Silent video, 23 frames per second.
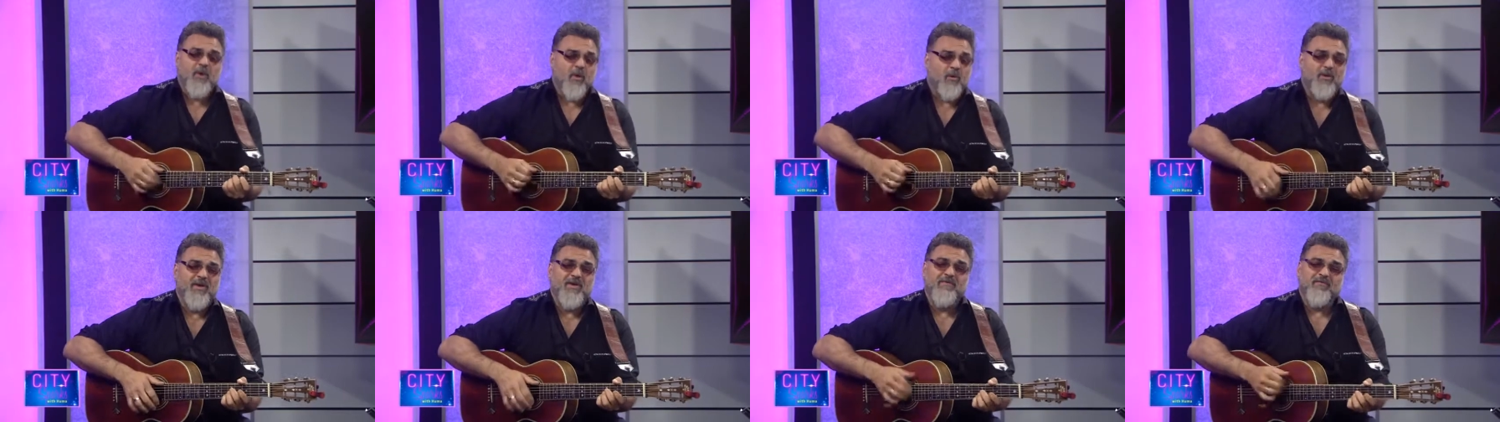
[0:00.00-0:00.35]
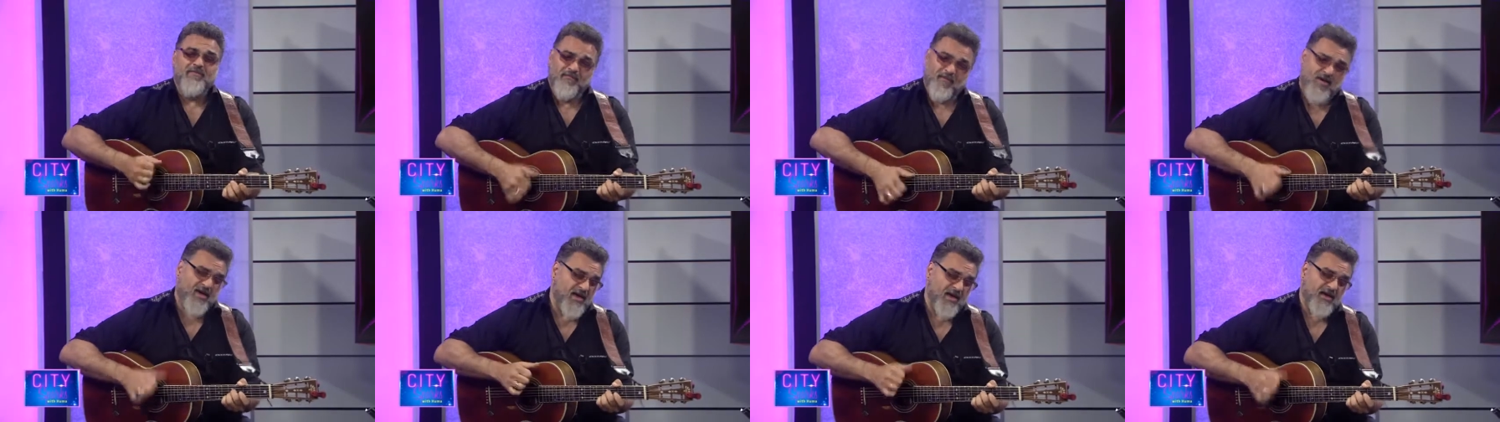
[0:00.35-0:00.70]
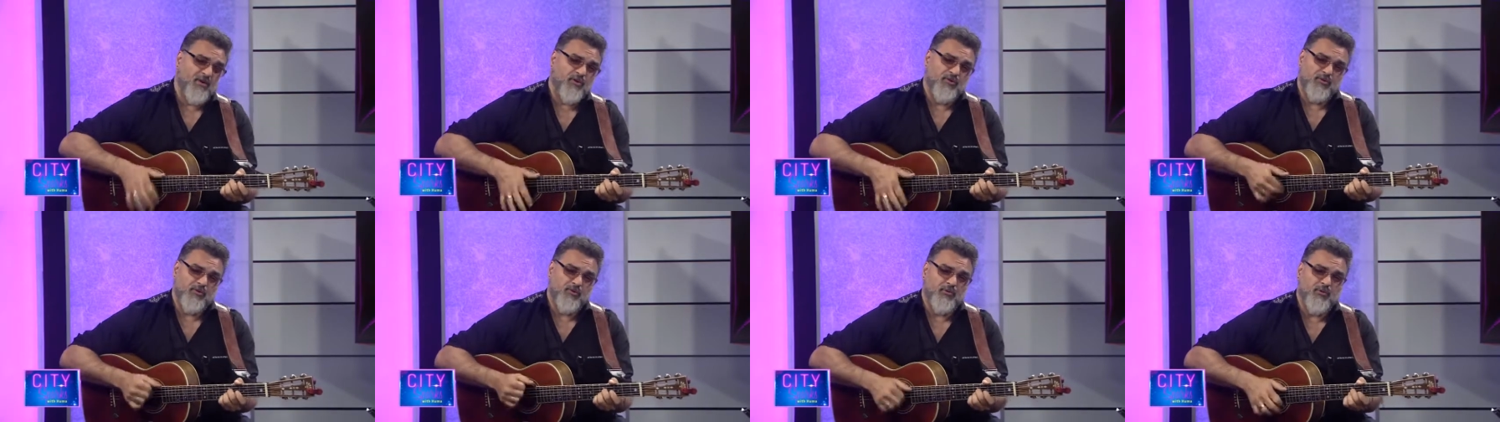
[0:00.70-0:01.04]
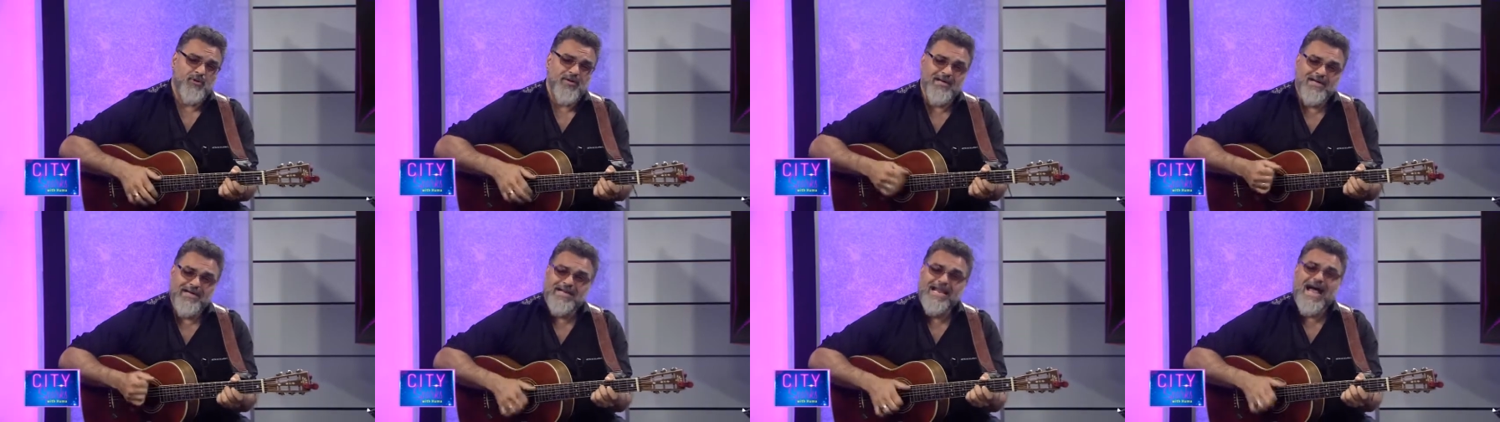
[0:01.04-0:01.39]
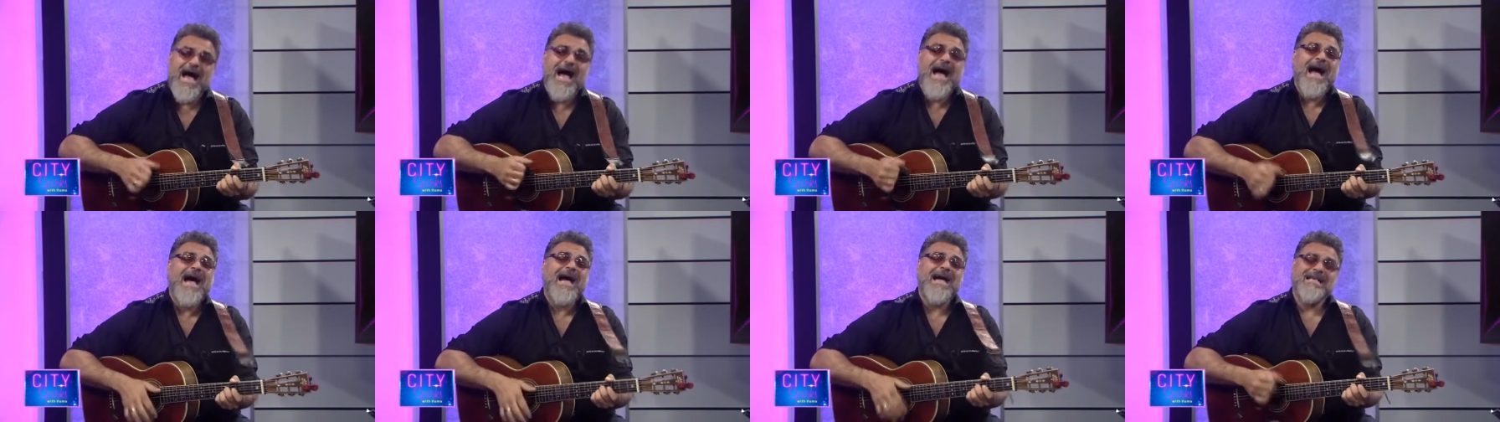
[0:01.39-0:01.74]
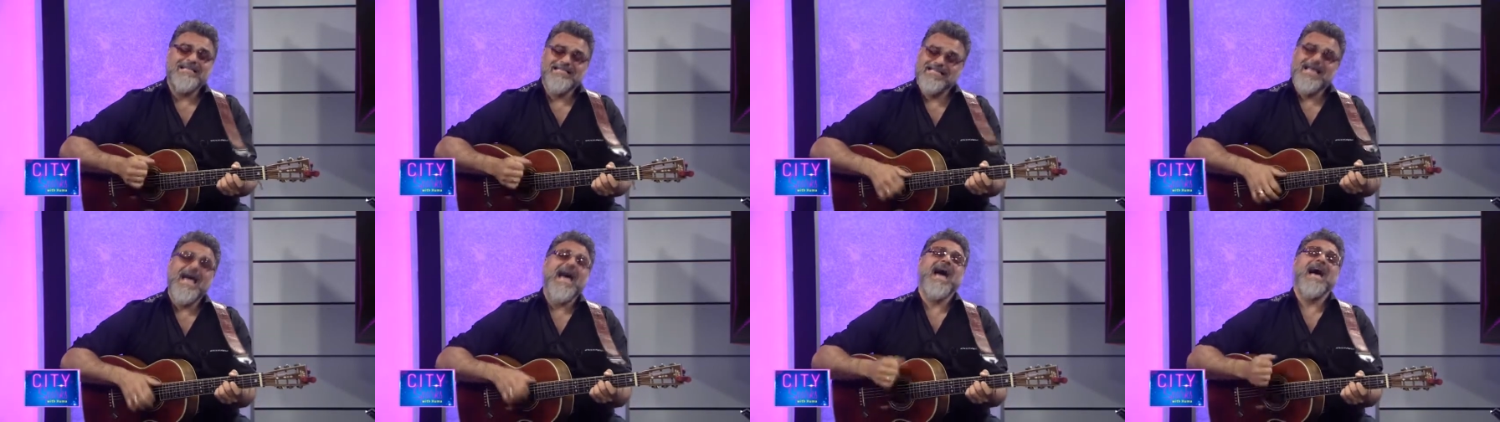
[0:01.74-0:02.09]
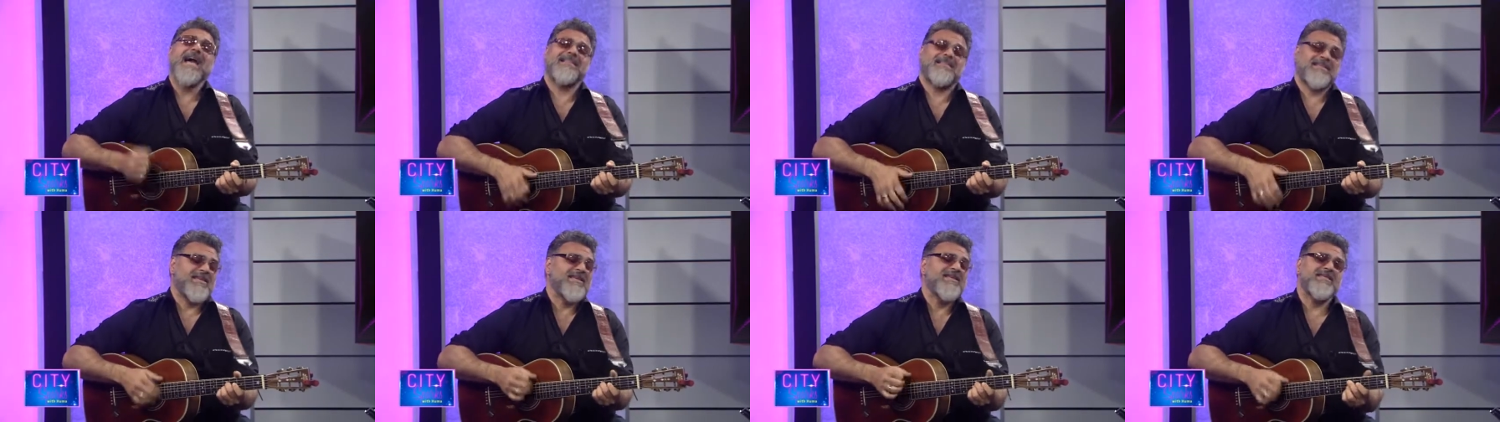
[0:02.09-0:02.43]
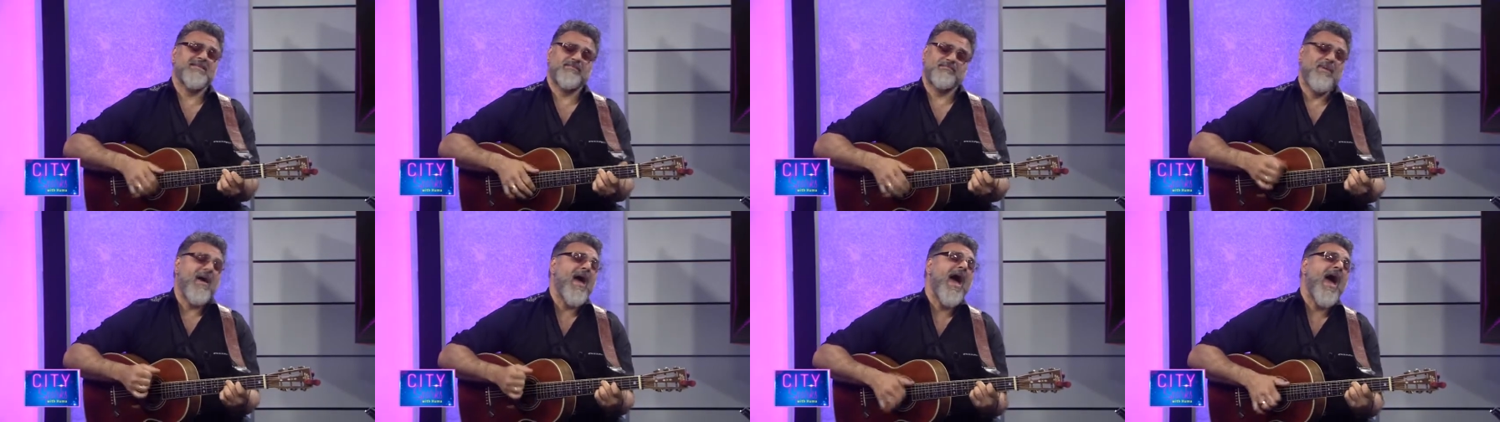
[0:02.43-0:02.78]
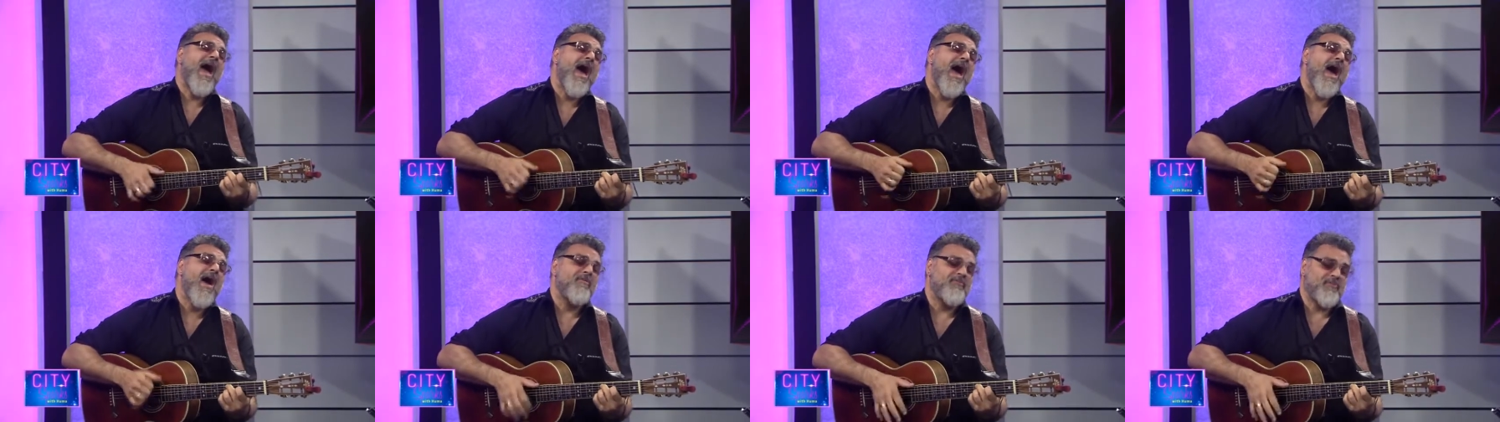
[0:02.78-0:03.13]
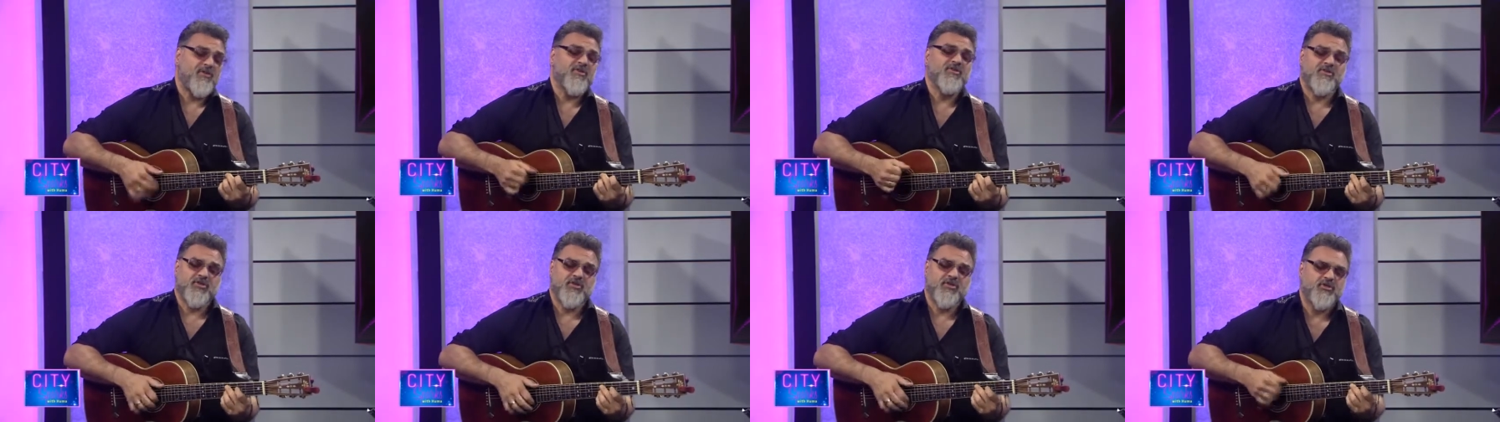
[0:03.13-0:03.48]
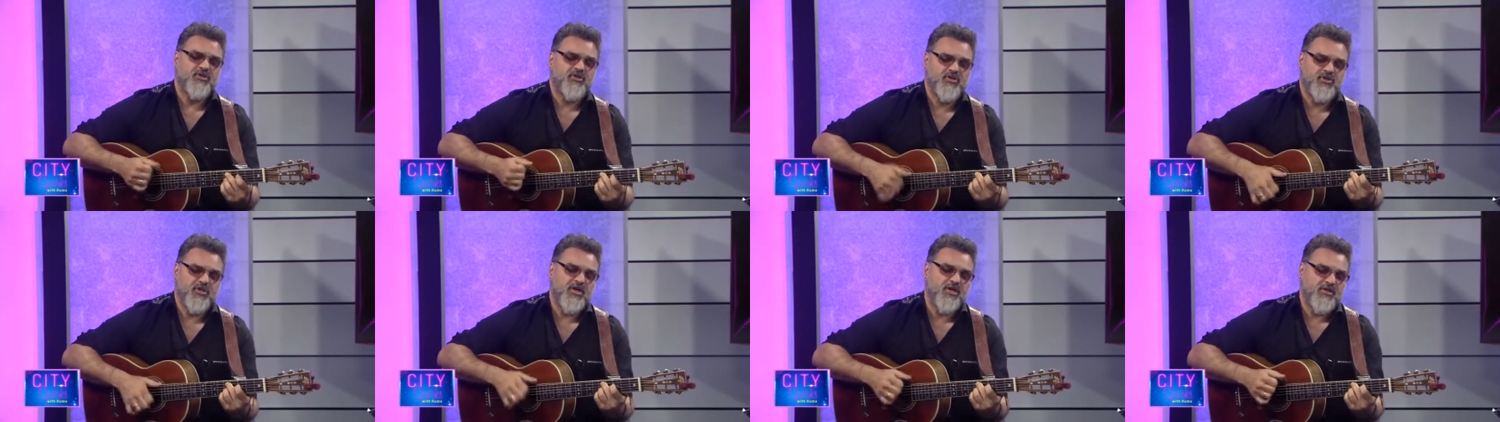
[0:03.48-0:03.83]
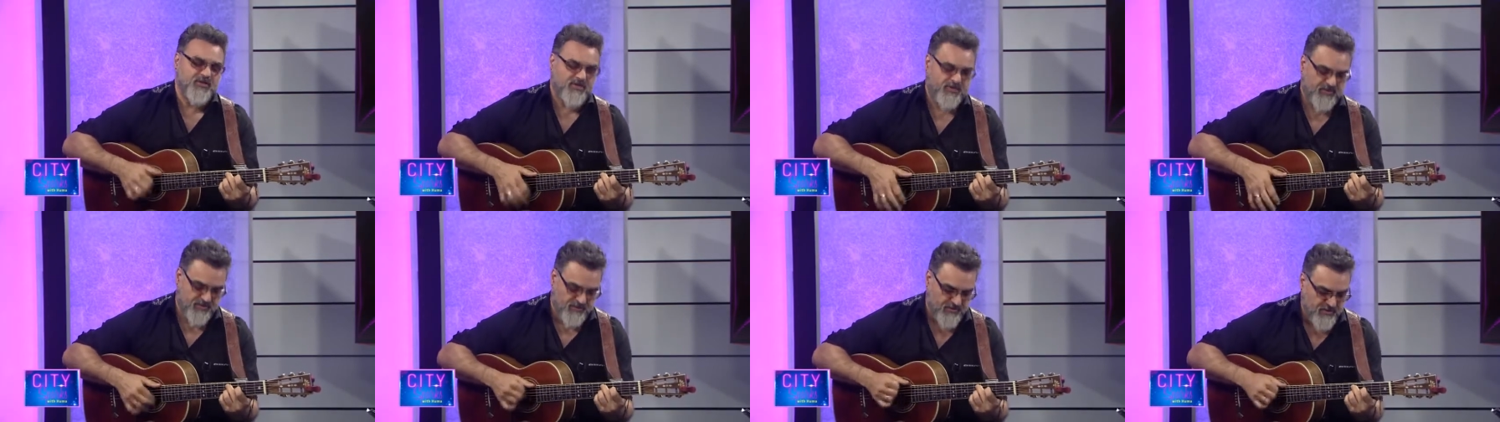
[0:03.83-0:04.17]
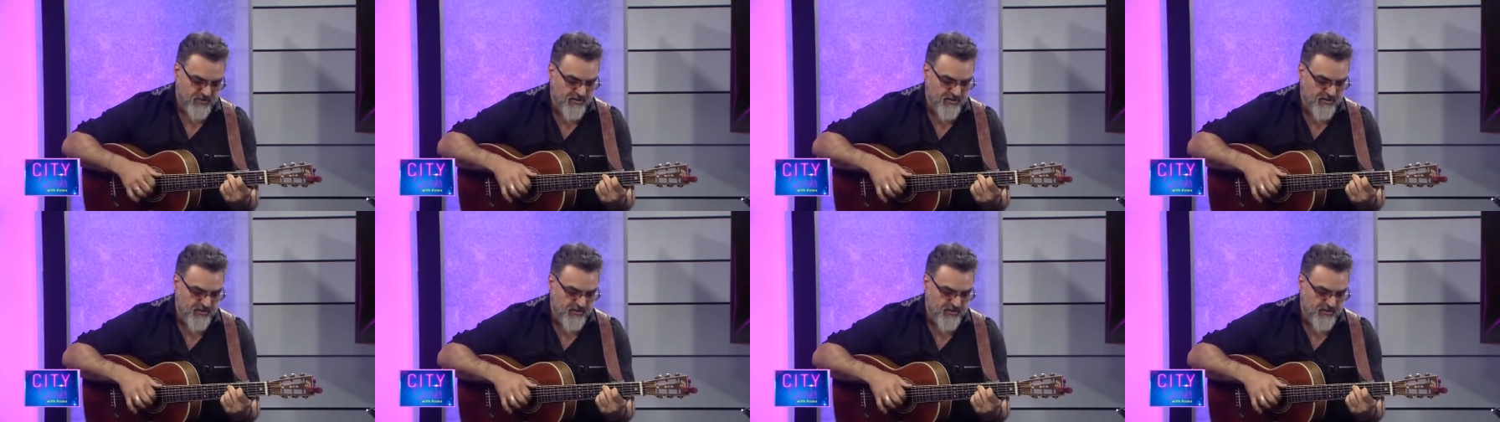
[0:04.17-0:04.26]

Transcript: but we fail to realize that this path is unjust